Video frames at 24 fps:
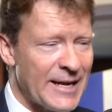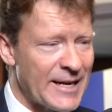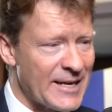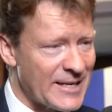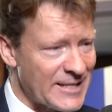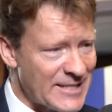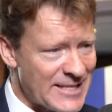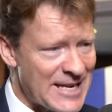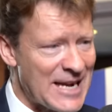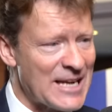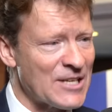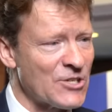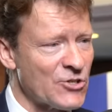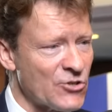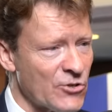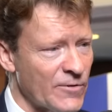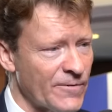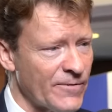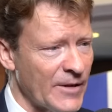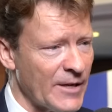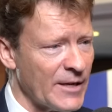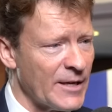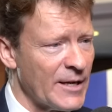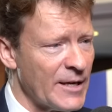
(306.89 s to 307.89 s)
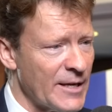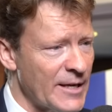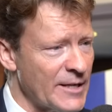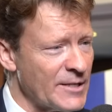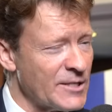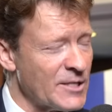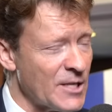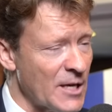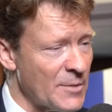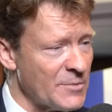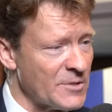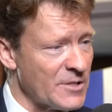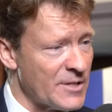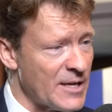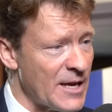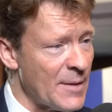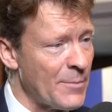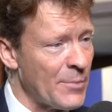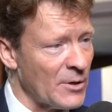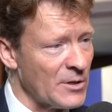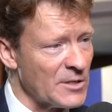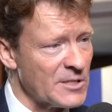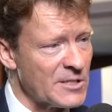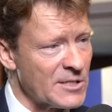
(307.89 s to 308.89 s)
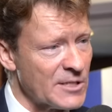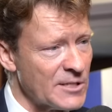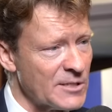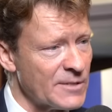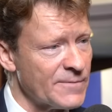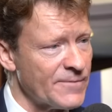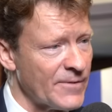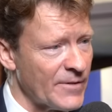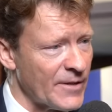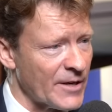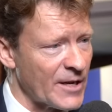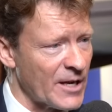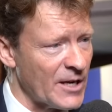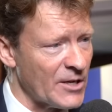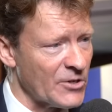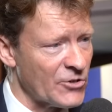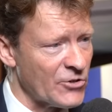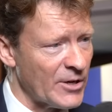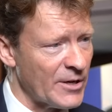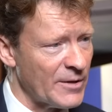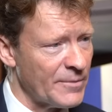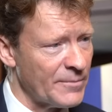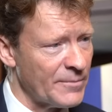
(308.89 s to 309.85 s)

a catastrophe in terms of their policies for the country.